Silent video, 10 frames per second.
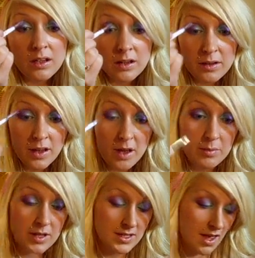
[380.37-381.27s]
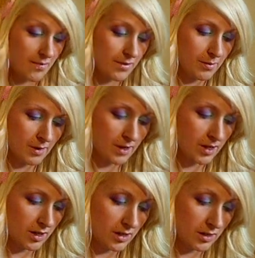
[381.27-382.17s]
You can't please
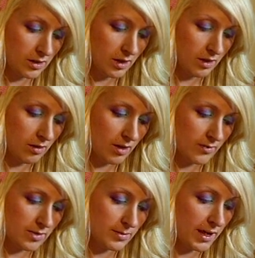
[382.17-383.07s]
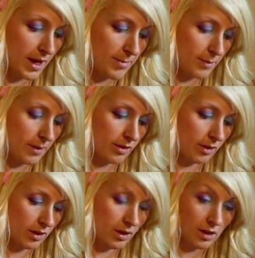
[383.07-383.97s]
everyone, and you have to be happy with
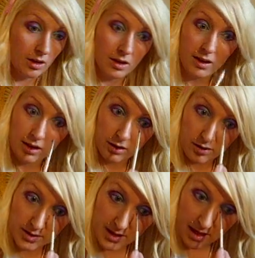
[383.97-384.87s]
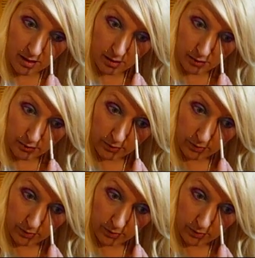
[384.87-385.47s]
yourself